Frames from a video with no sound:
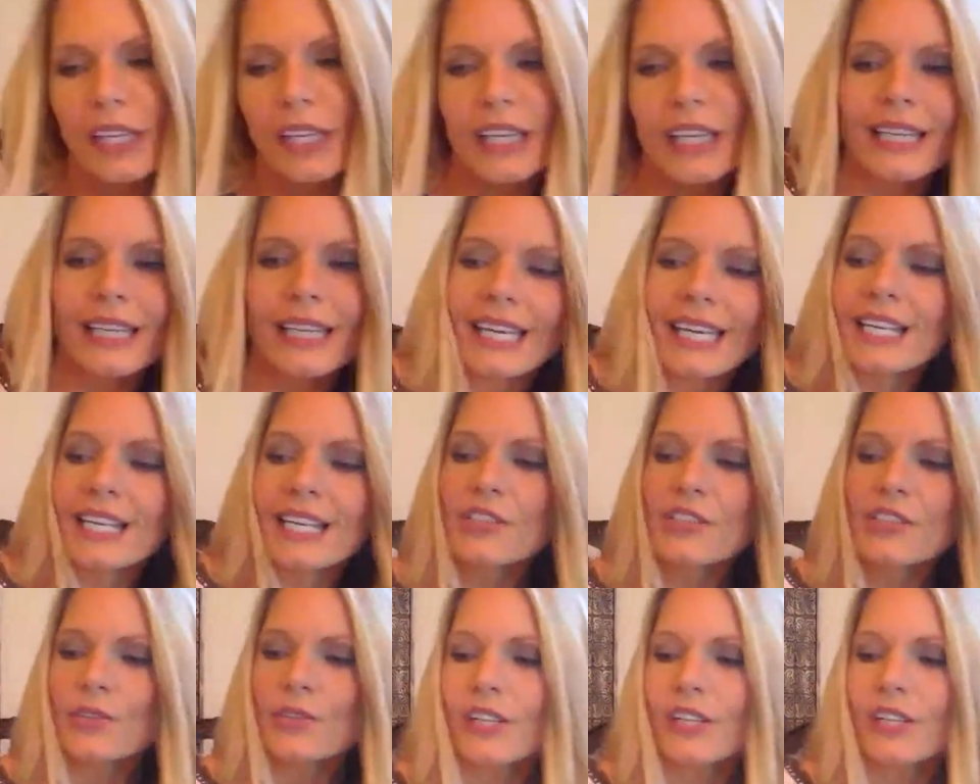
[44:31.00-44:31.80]
the
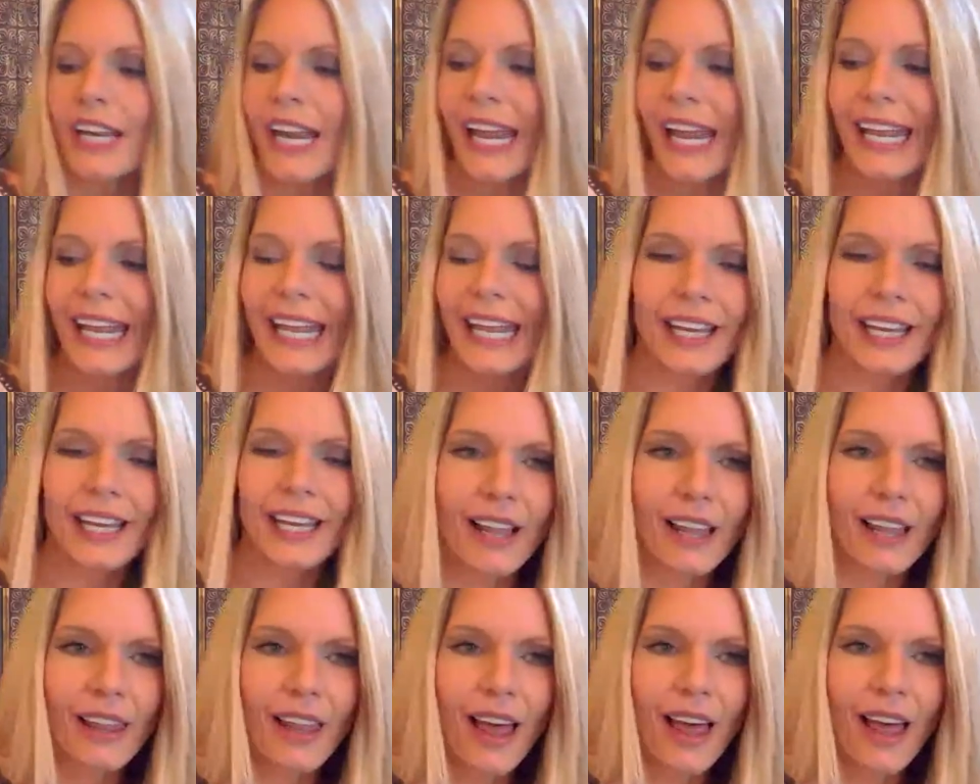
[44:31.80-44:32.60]
answer that I
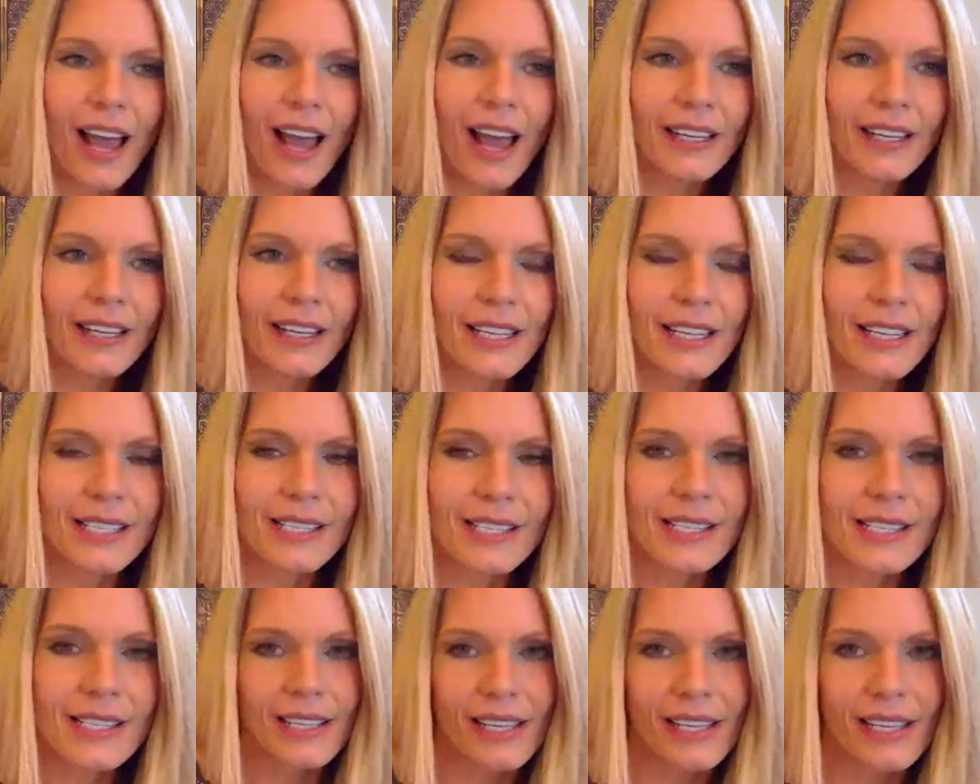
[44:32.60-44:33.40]
get a lot
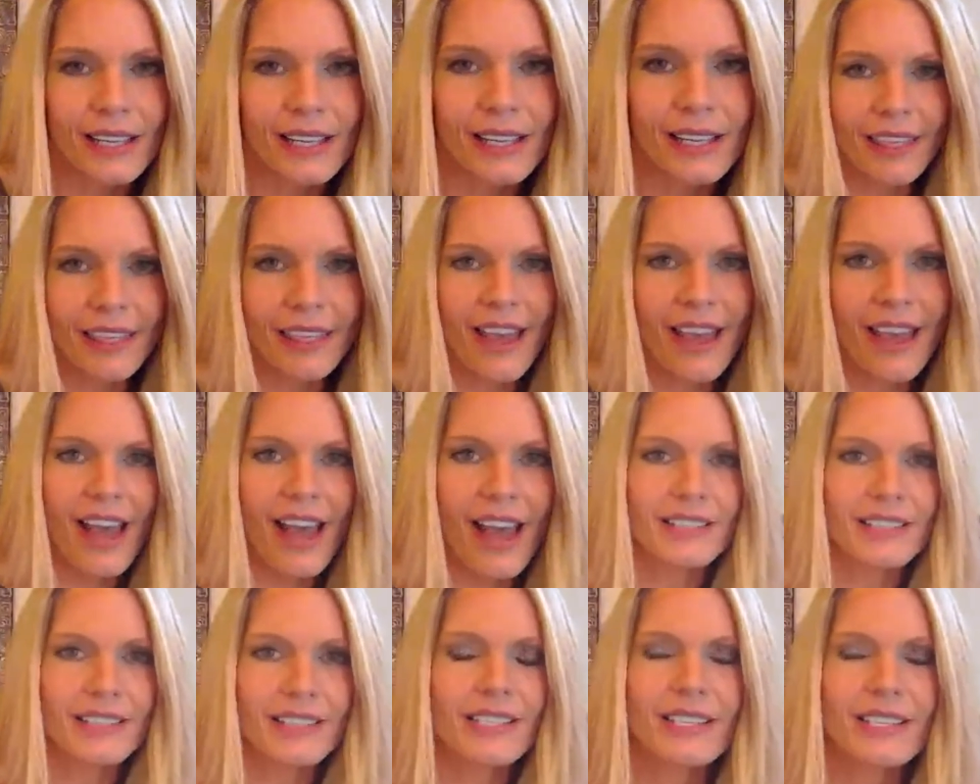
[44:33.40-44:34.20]
is
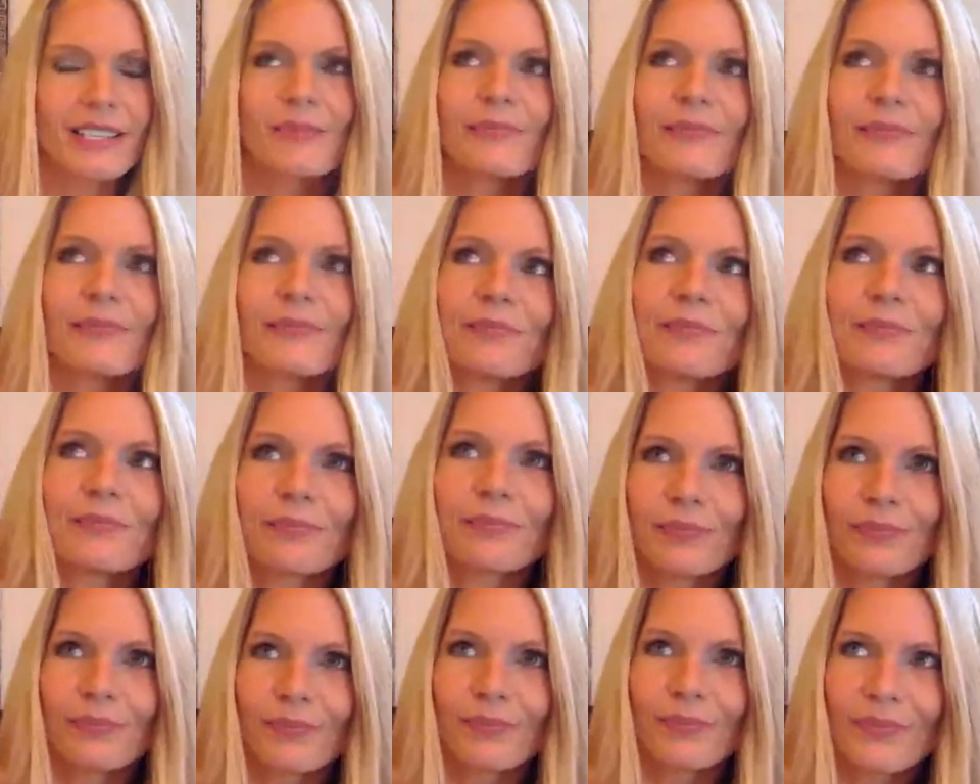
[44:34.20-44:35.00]
that
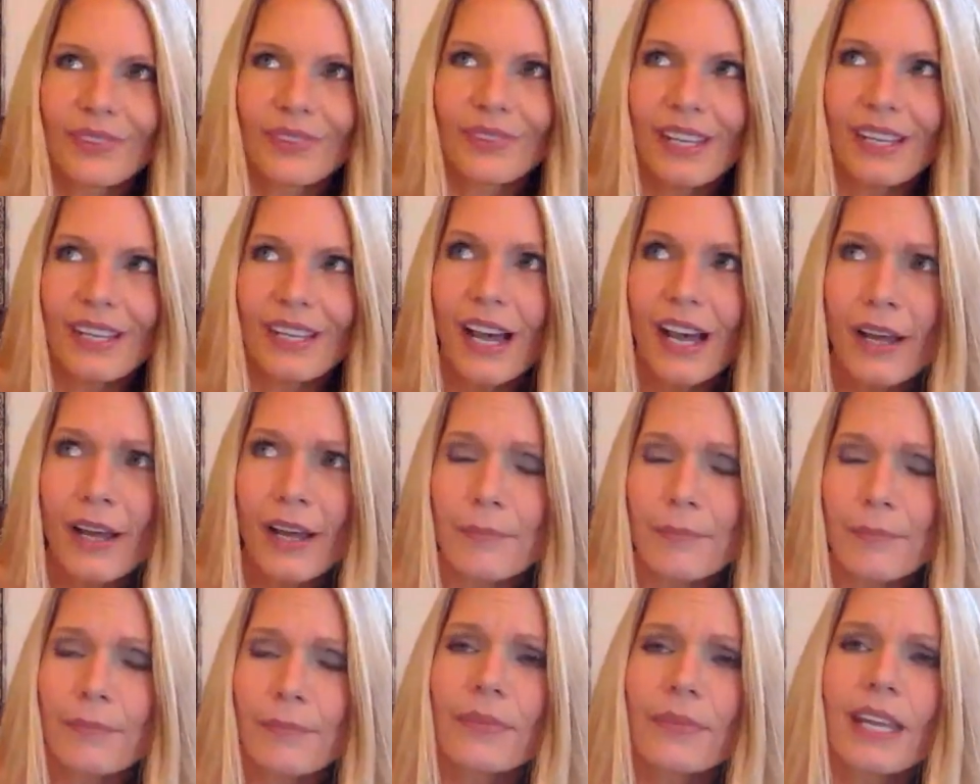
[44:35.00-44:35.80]

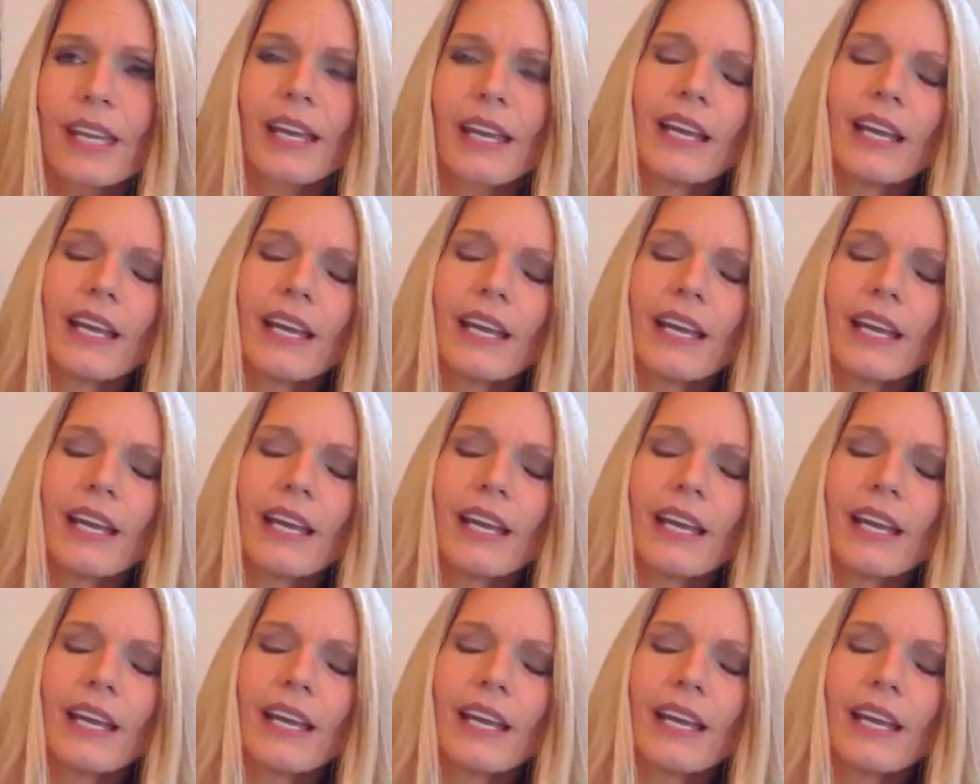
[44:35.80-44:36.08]
the